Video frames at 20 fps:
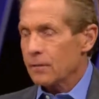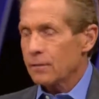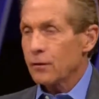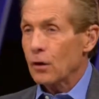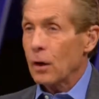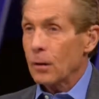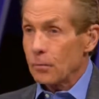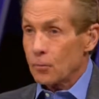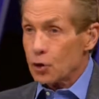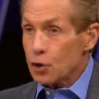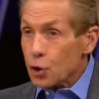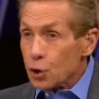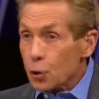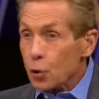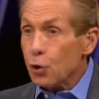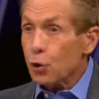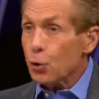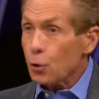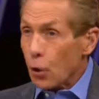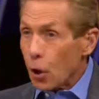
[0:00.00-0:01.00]
from
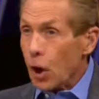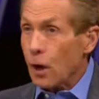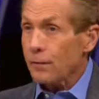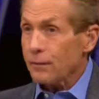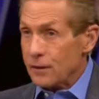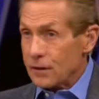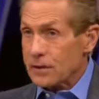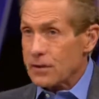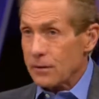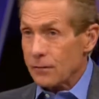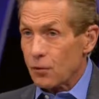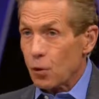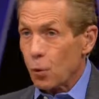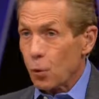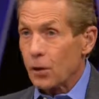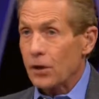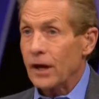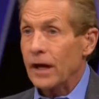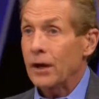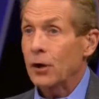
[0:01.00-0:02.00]
true offensive
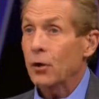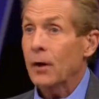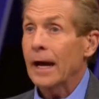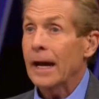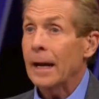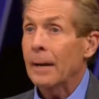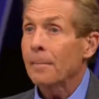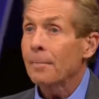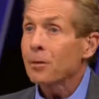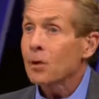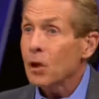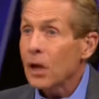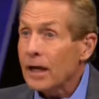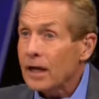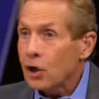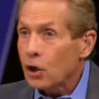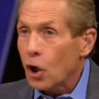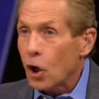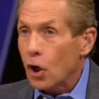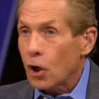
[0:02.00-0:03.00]
coordinator and
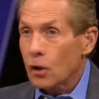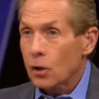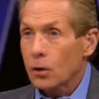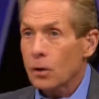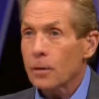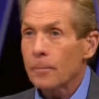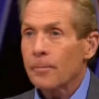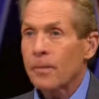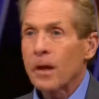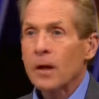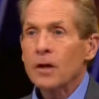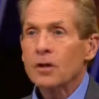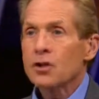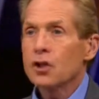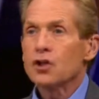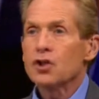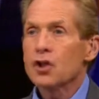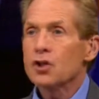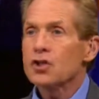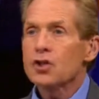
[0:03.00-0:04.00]
play caller
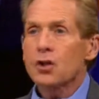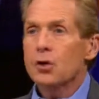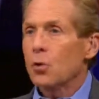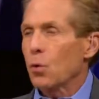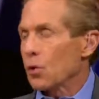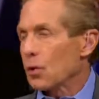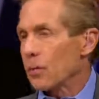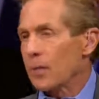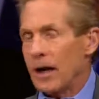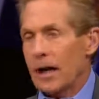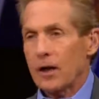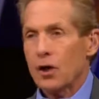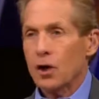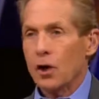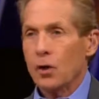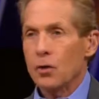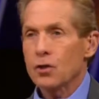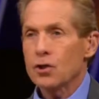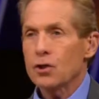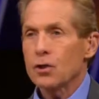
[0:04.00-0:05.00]
to just the quarterback
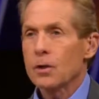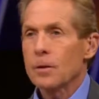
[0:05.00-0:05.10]
coach.